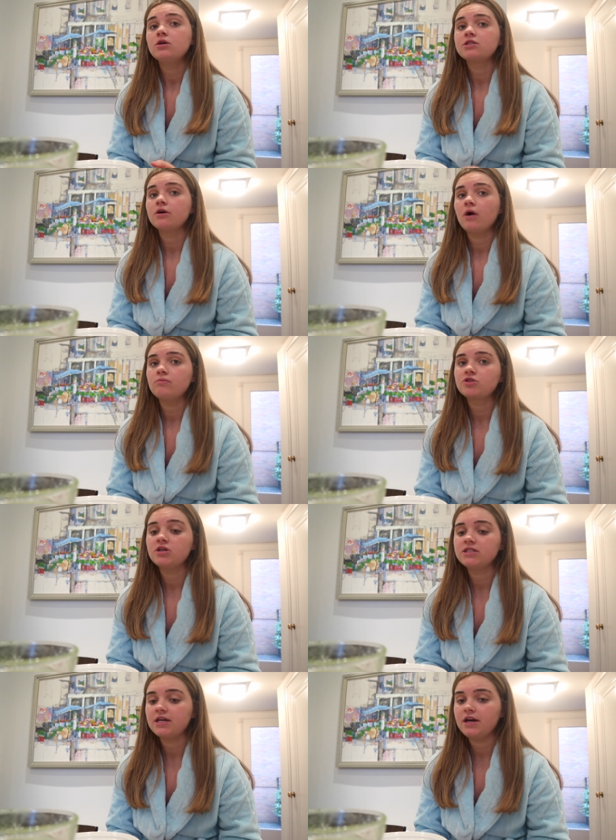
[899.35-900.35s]
So I'm just
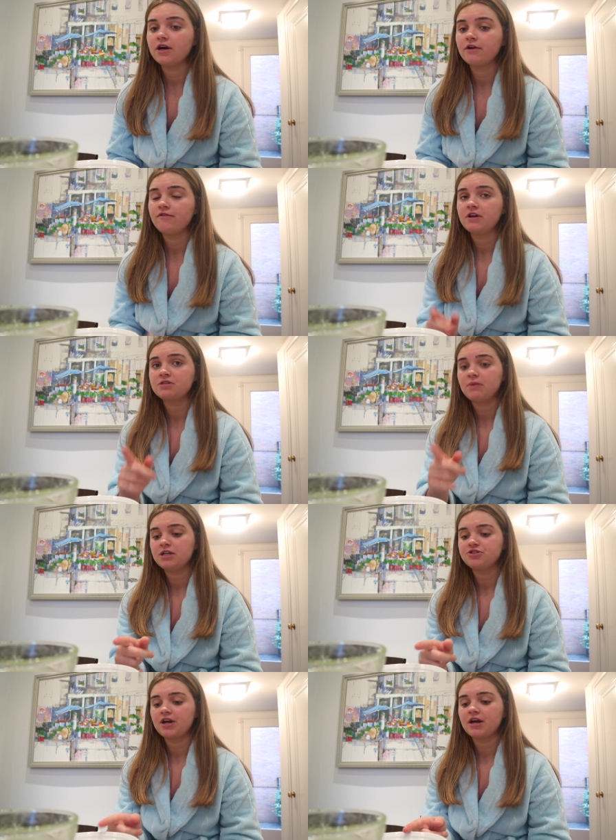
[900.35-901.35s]
gonna sit here, finish
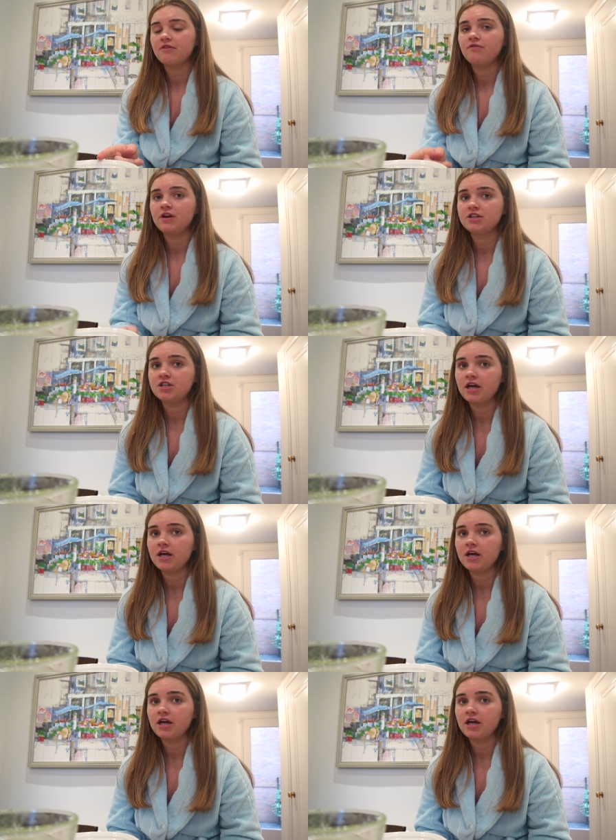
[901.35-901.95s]
my drink, finish